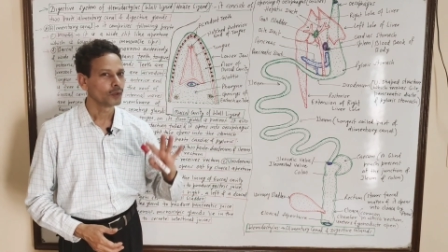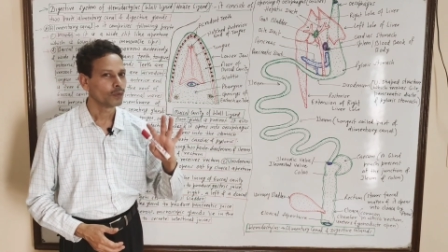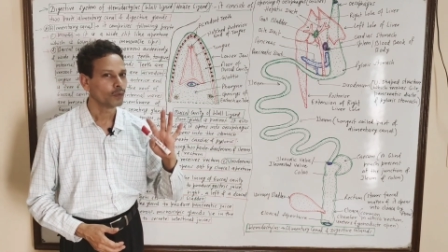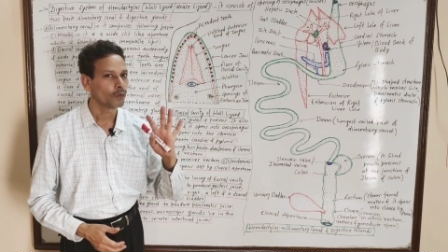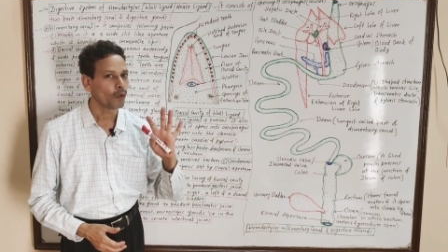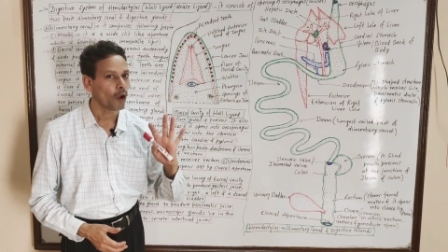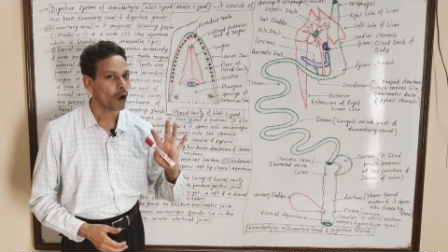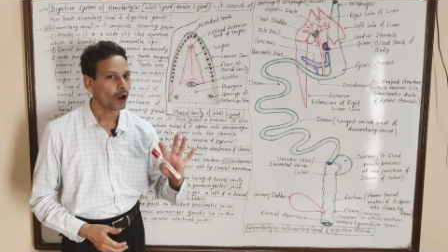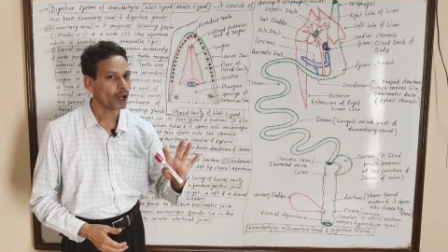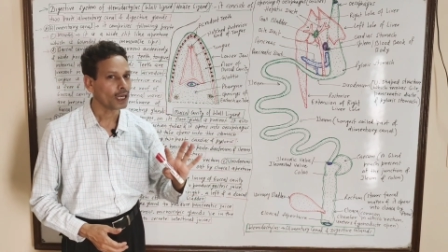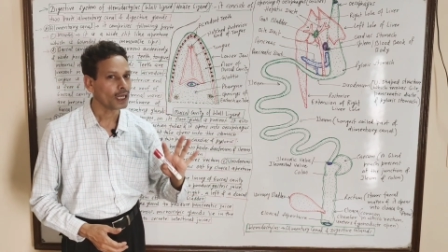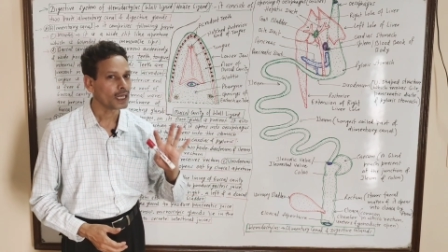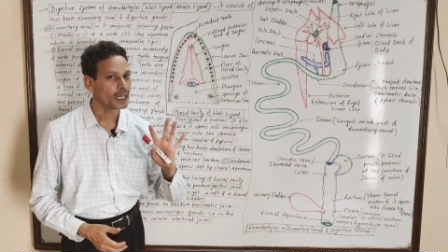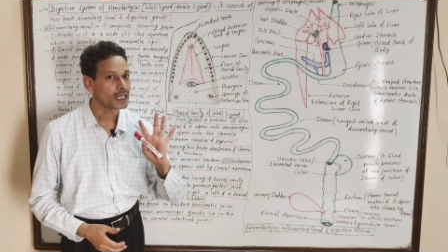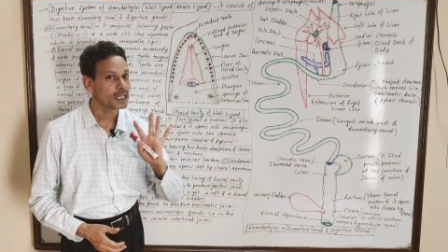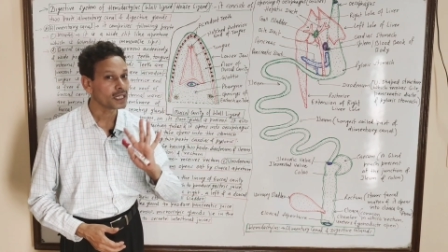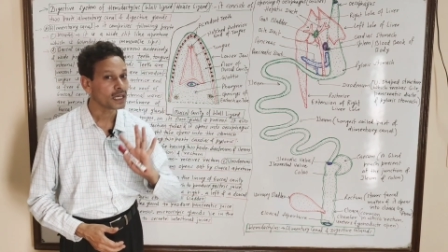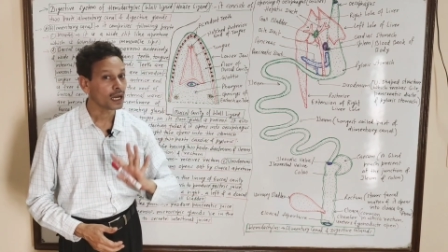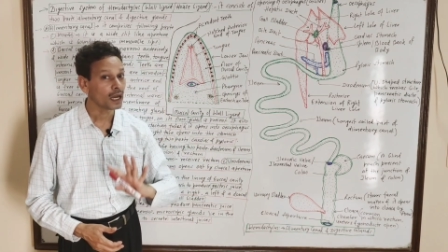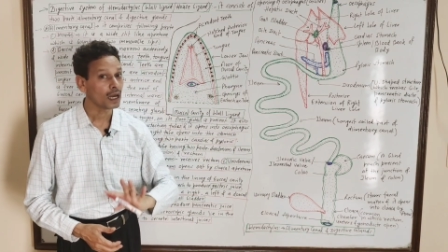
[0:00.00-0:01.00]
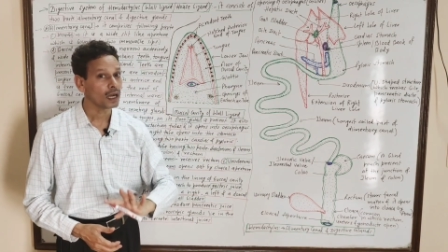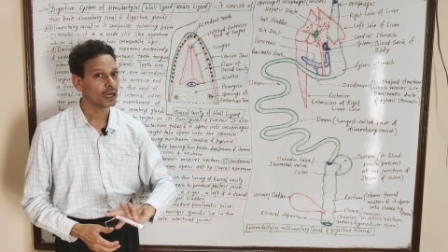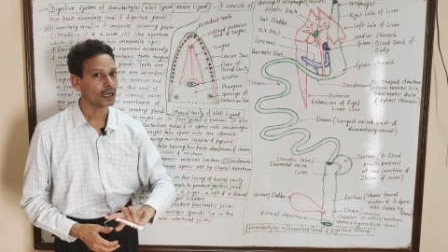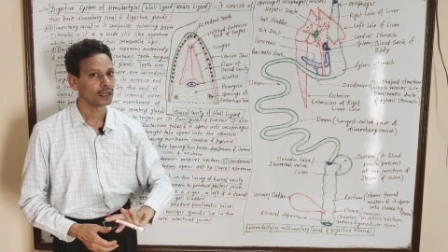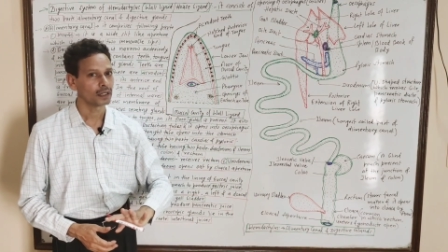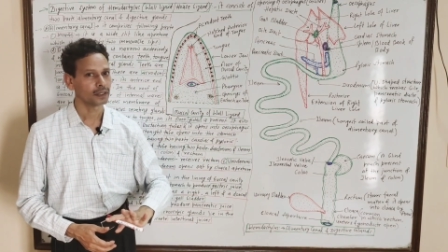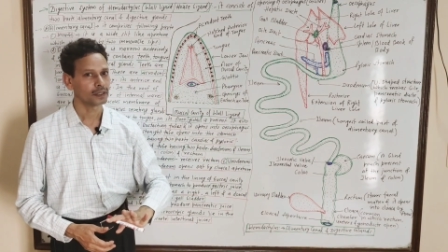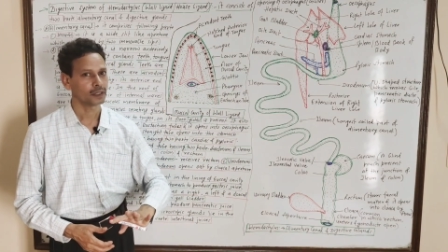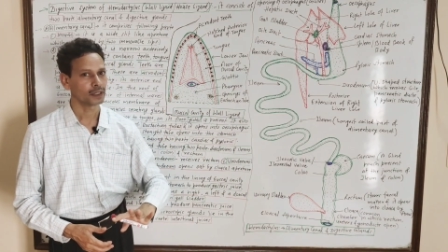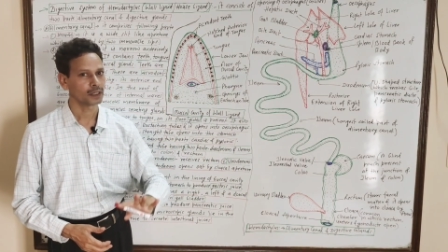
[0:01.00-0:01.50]
wall
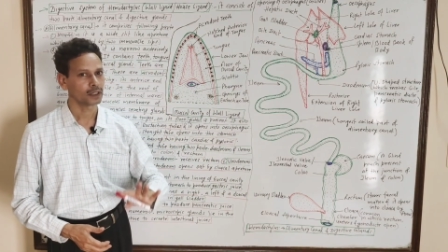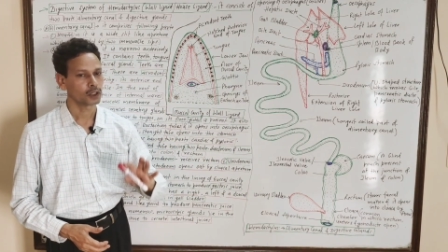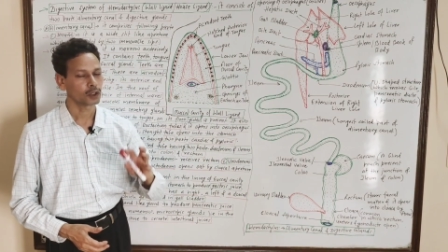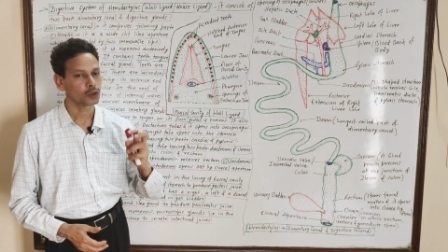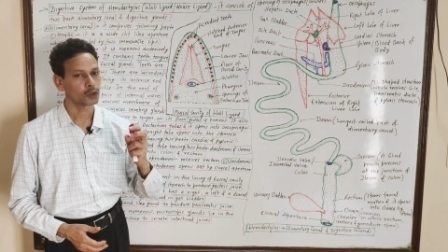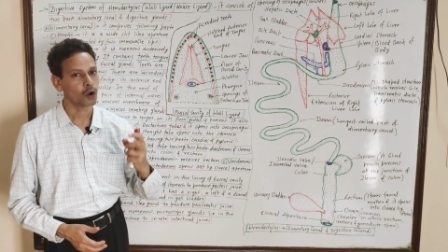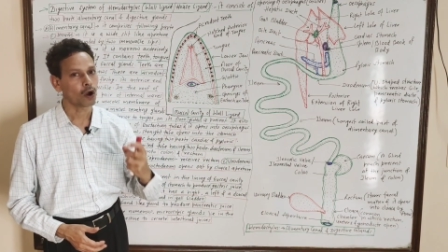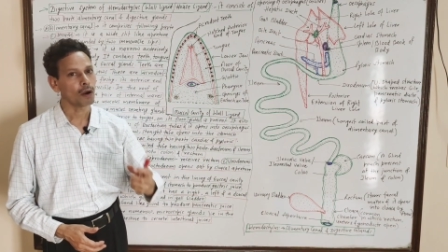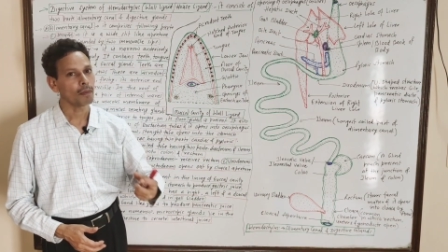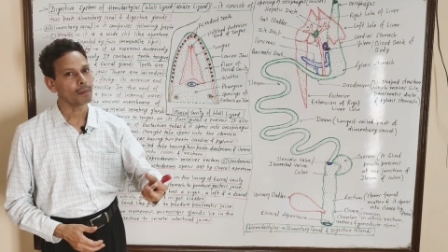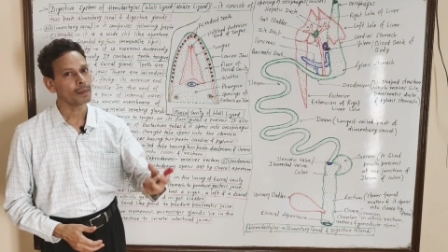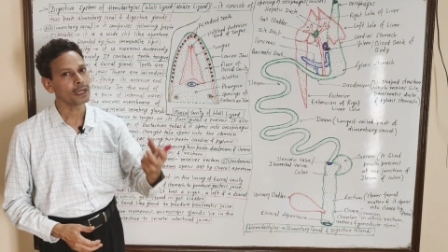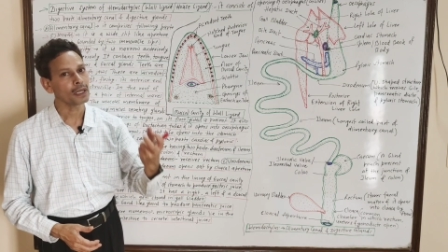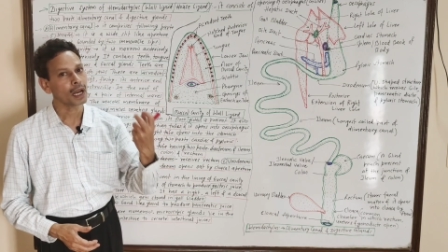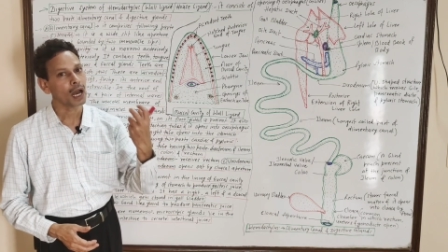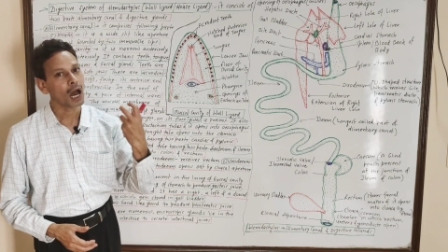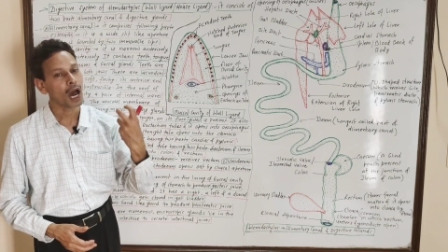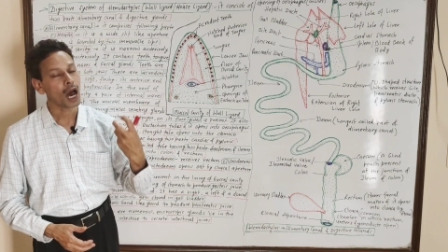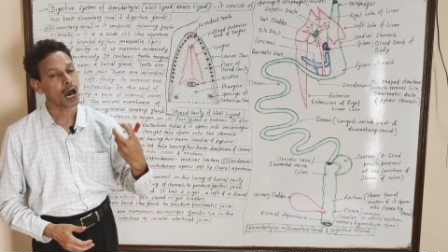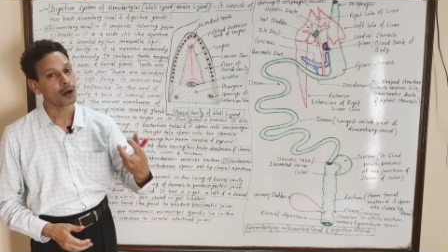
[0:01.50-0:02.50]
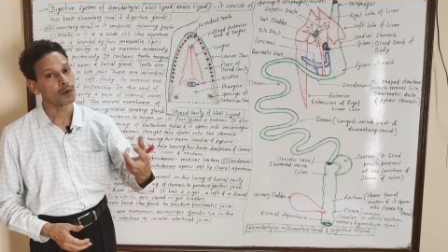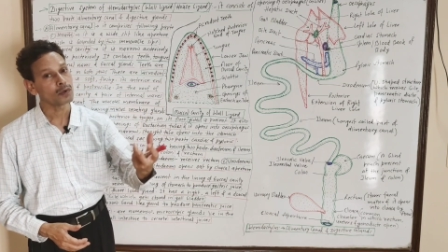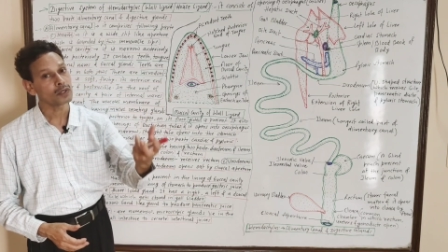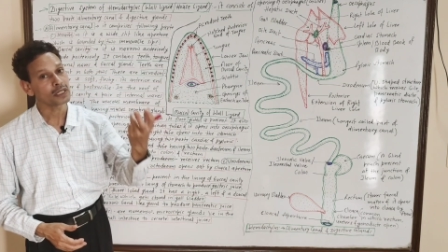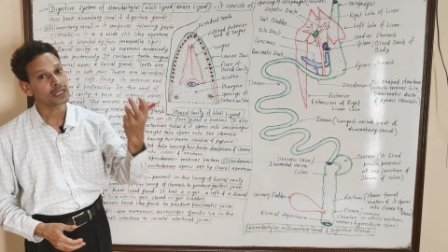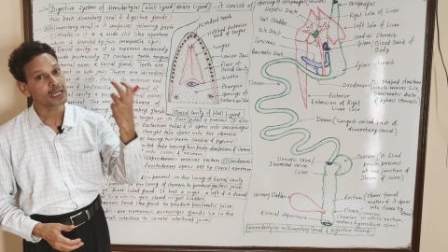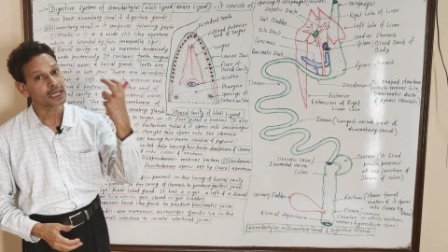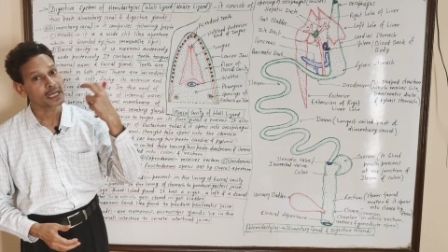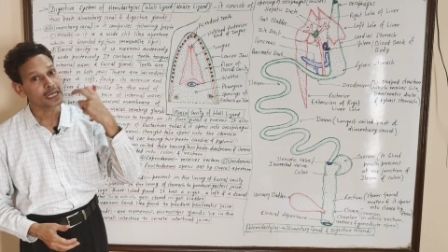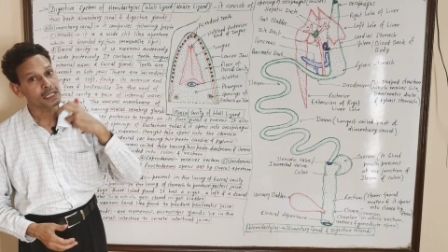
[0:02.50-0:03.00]
lizard, common
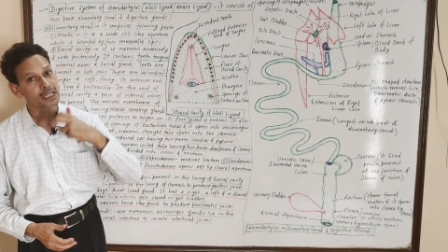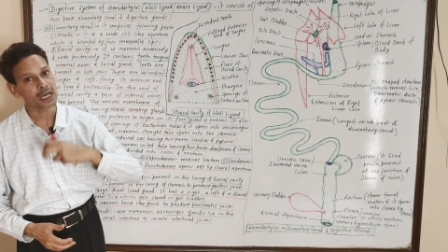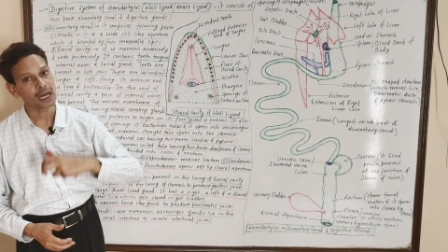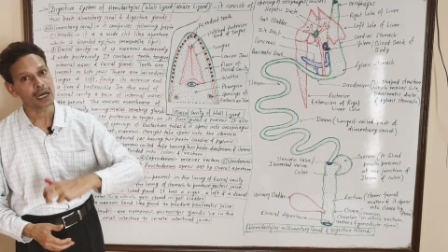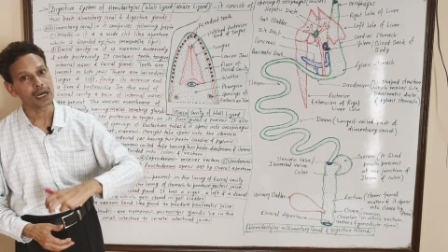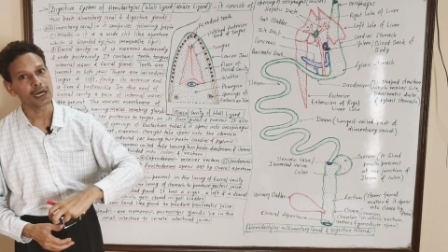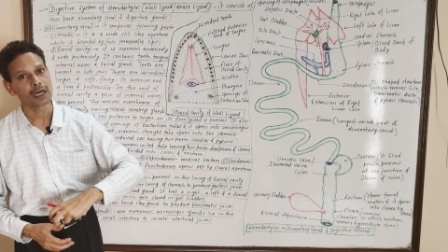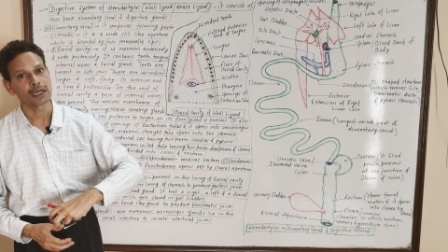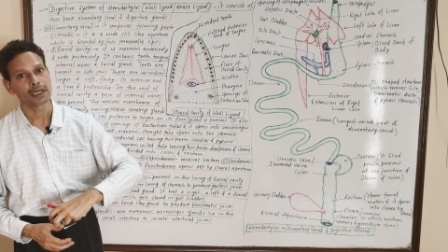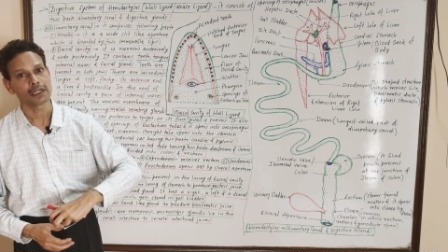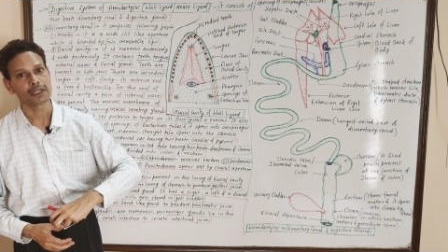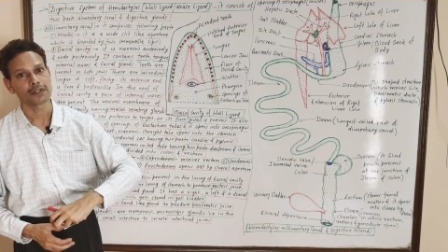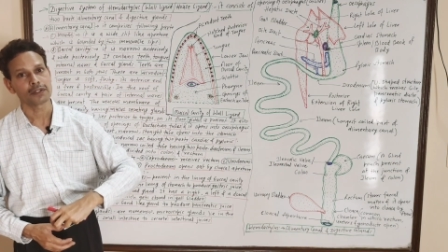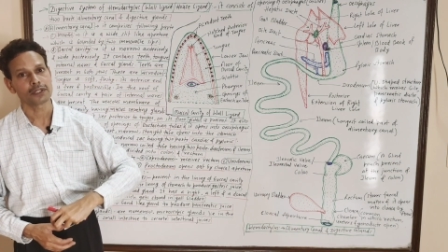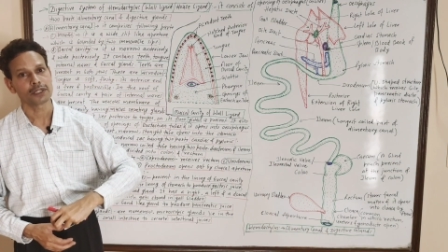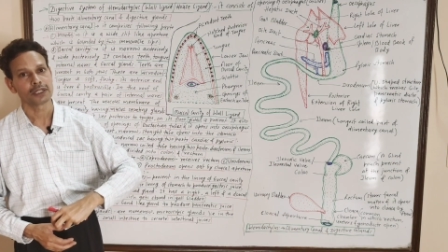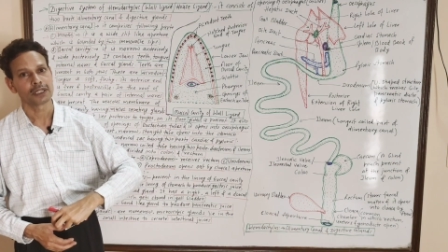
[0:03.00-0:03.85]
house lizard,